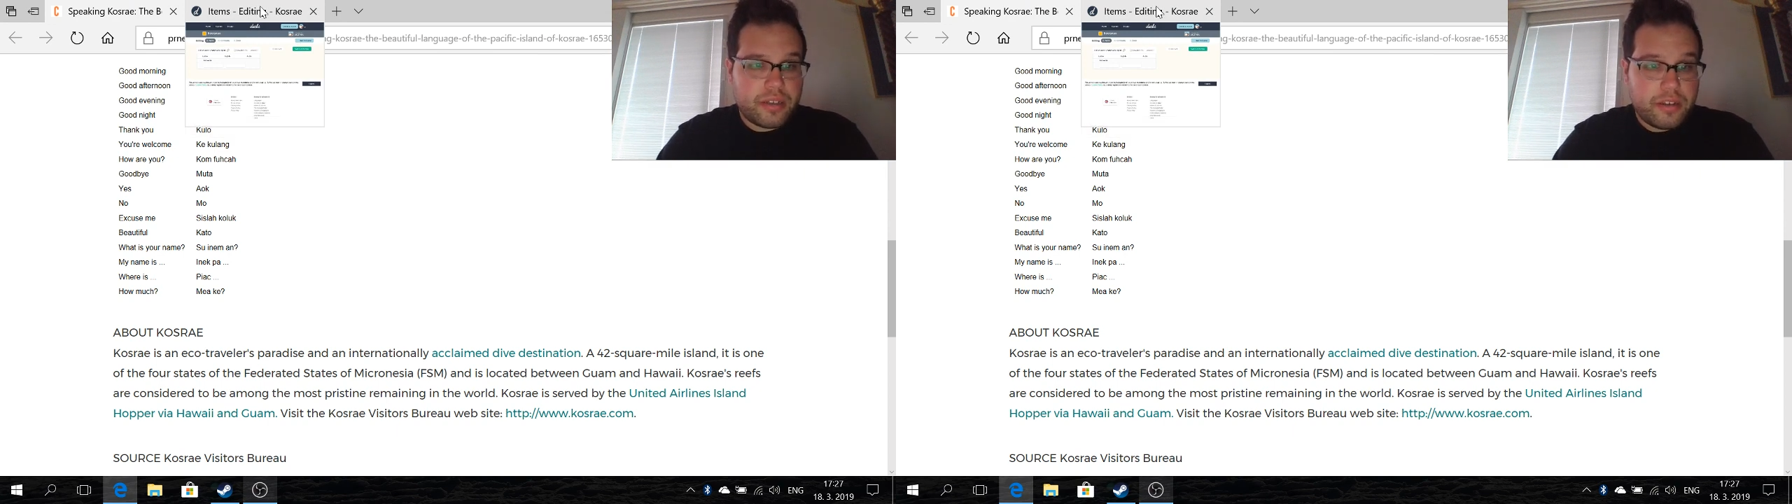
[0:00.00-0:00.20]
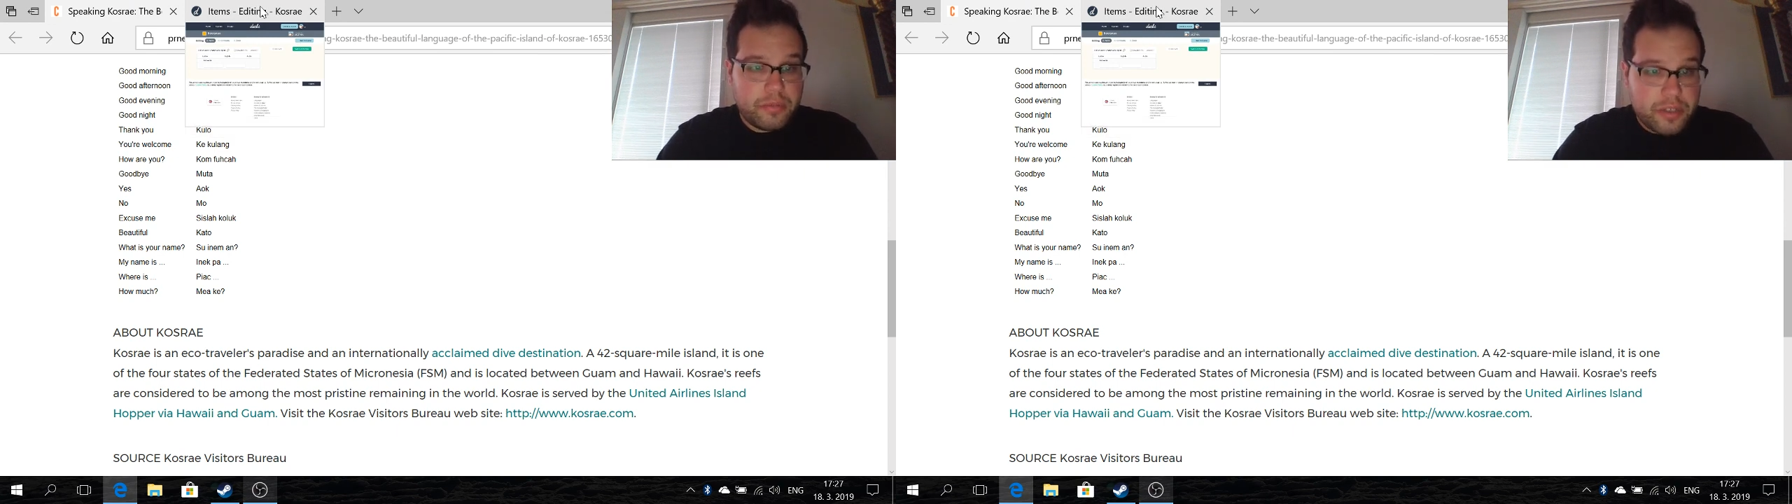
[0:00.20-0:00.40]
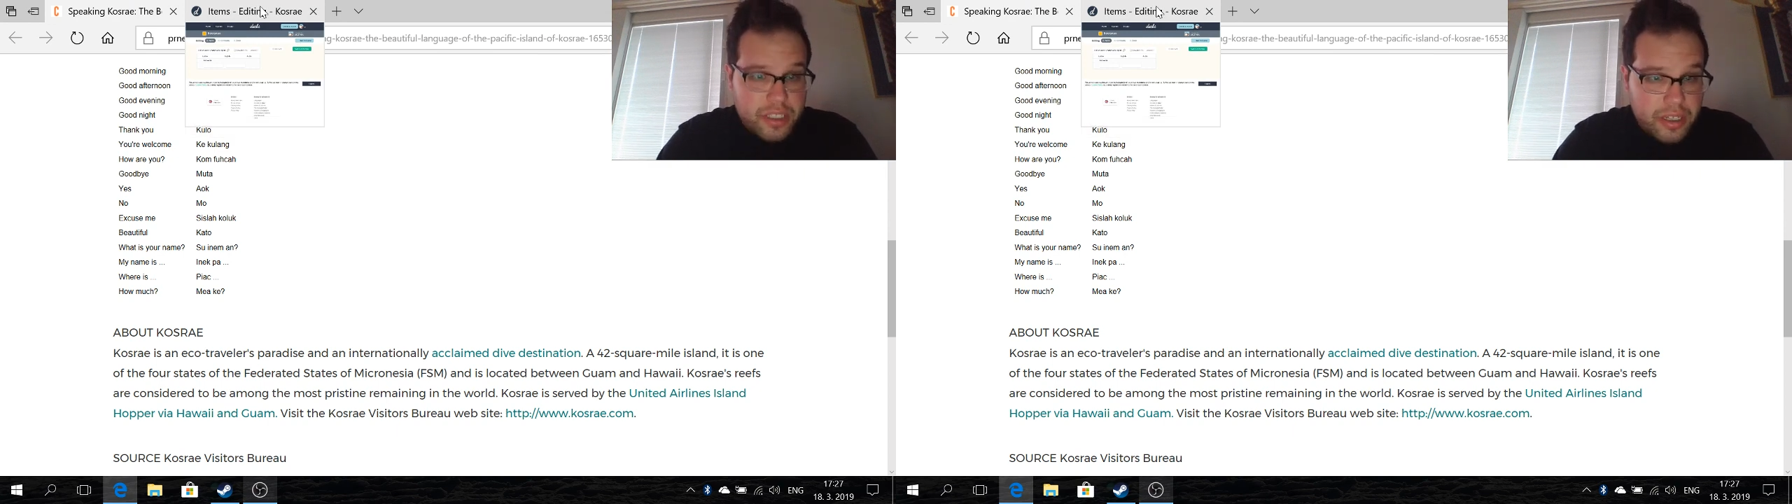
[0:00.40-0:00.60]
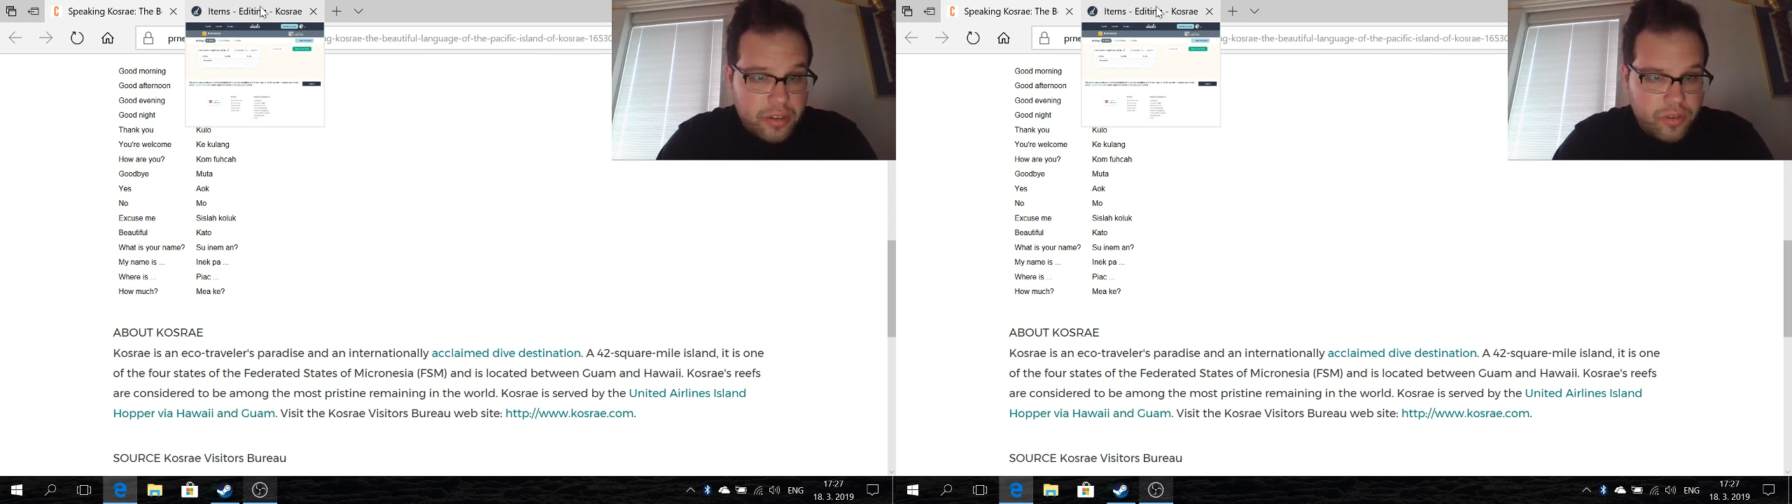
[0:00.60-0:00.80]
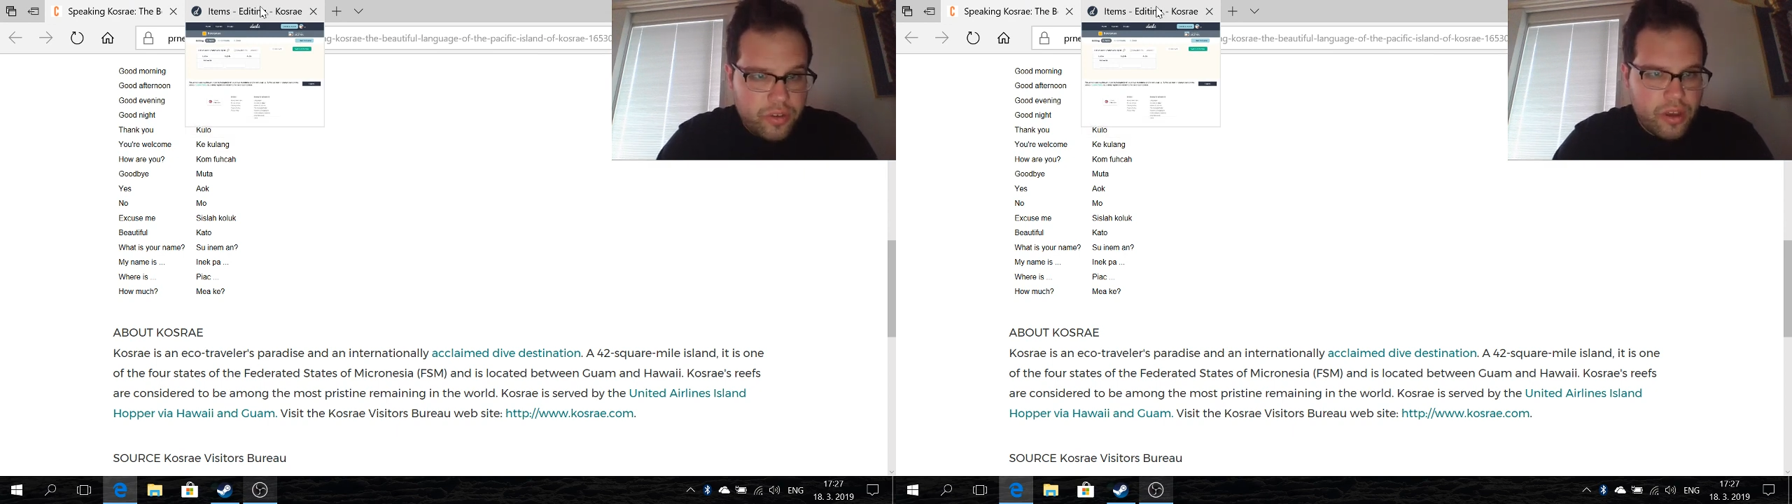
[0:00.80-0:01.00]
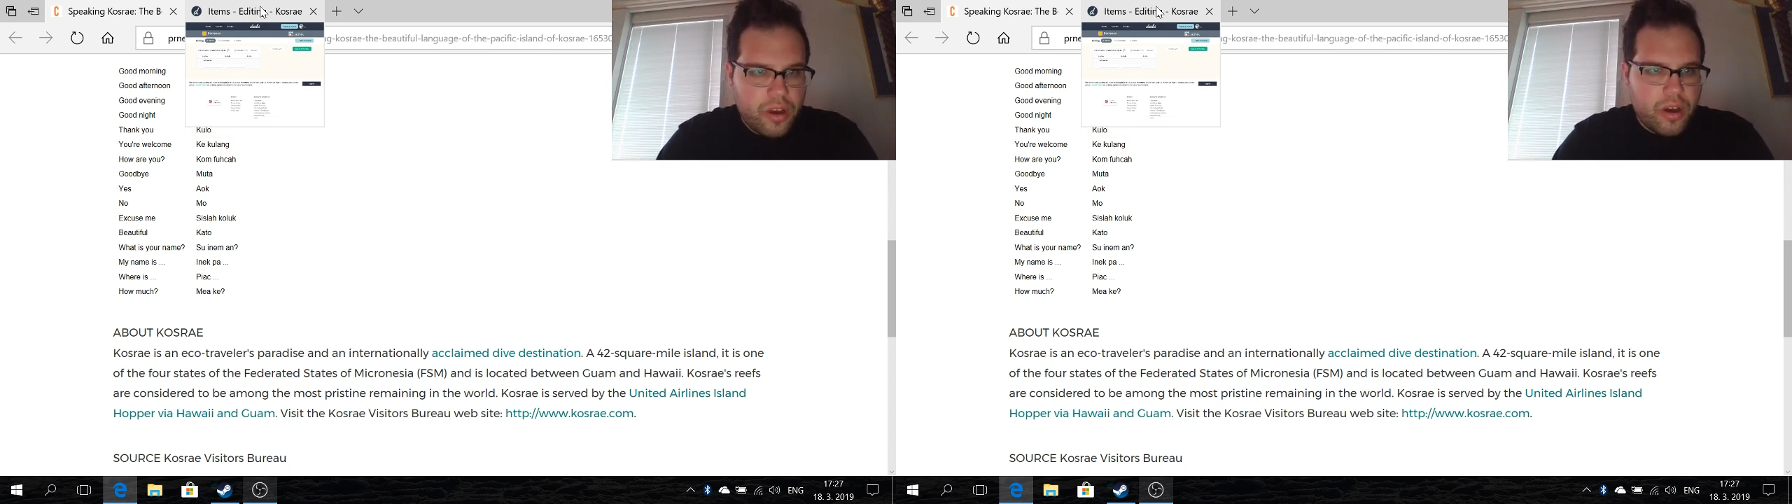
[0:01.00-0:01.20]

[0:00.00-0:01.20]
or Gilbertese.